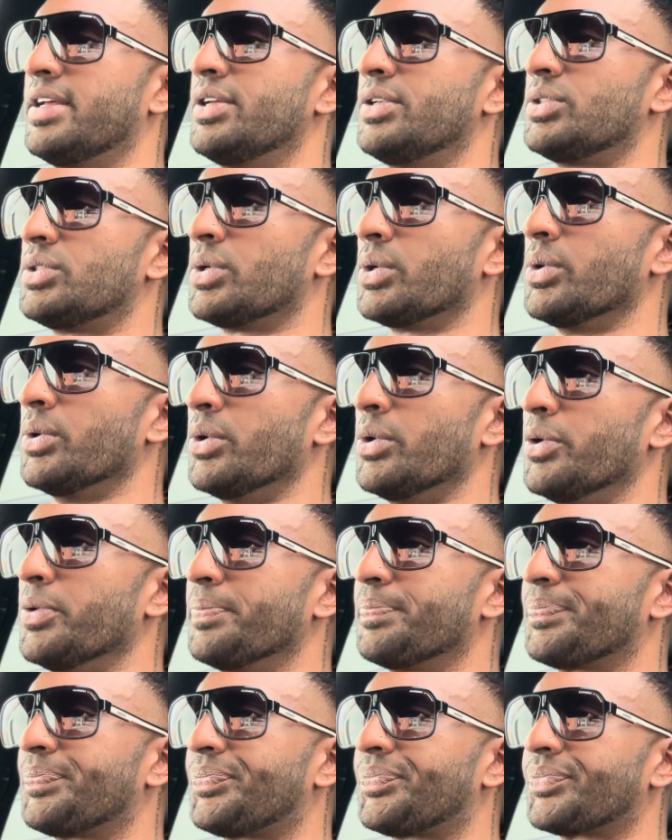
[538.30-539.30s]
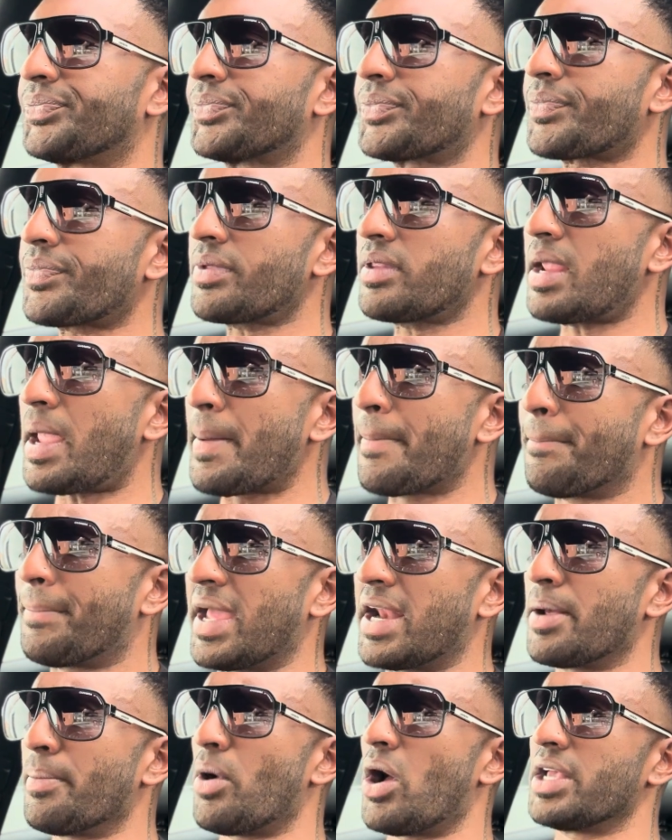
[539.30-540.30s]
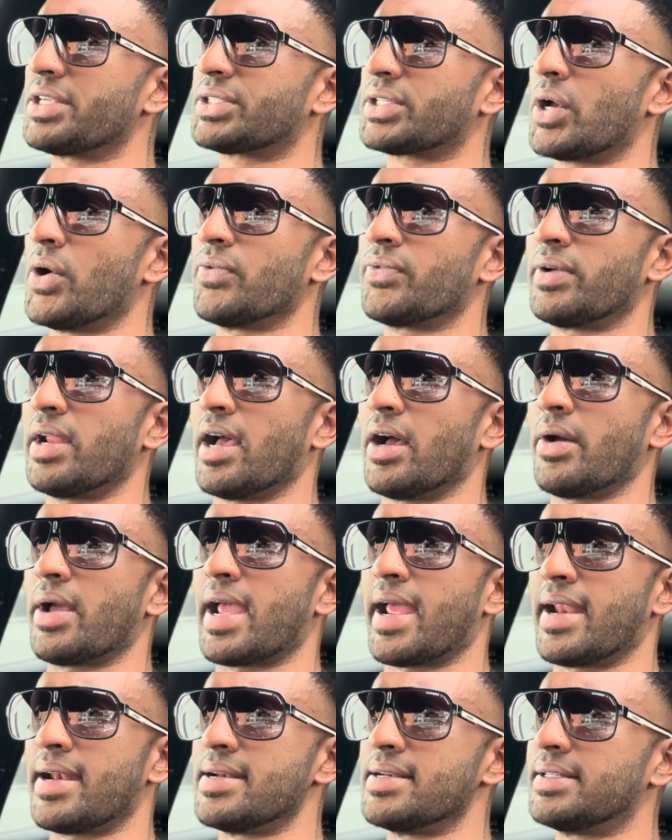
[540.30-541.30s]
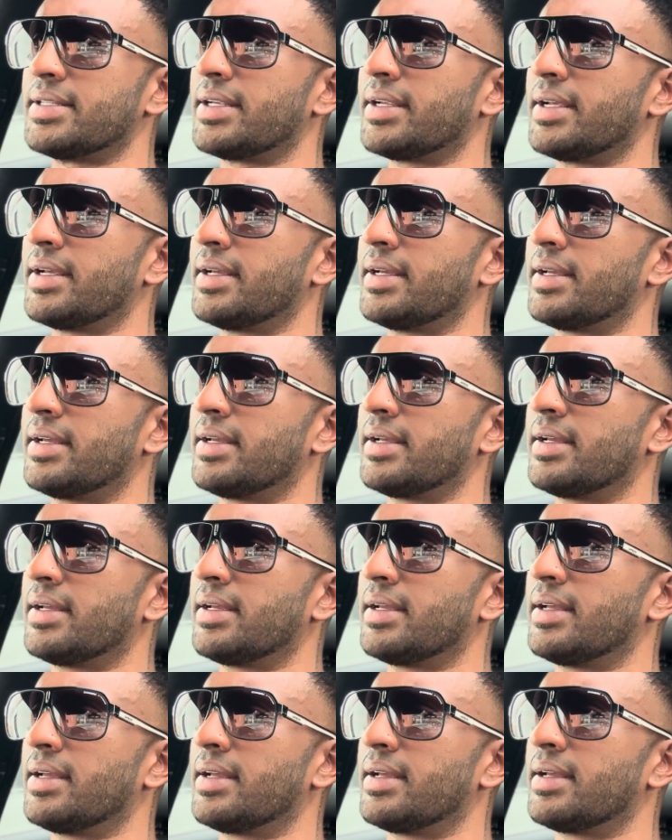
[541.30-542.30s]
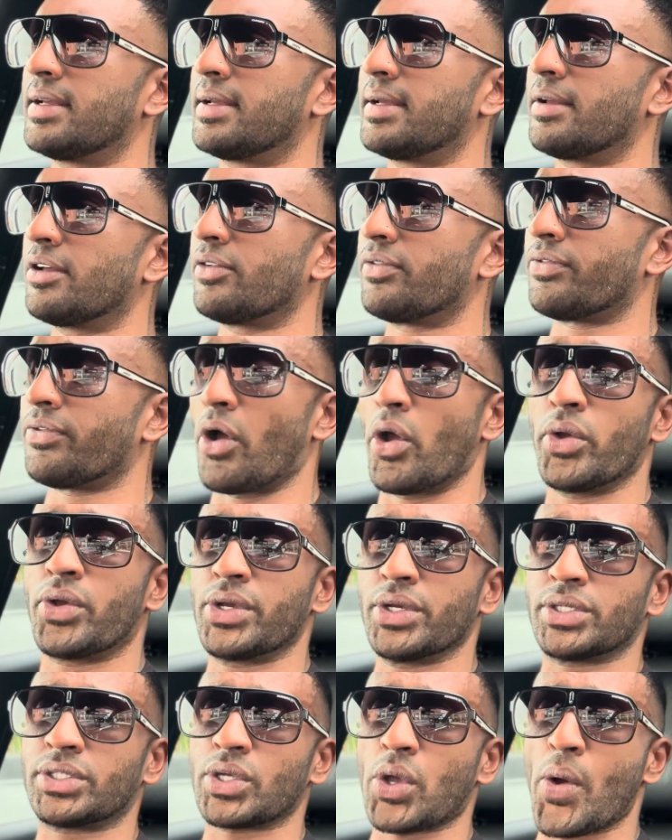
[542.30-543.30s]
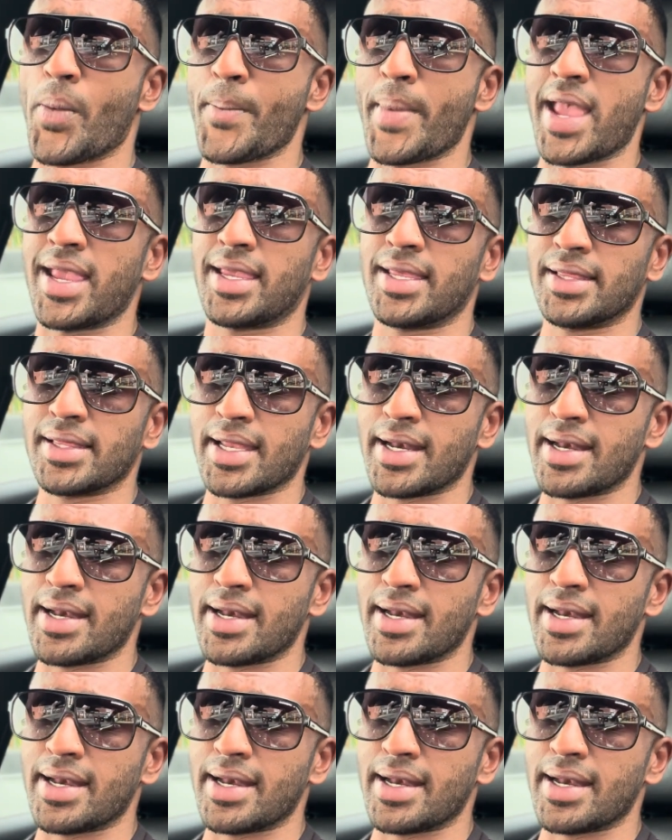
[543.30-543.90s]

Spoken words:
to better myself now and focus on making the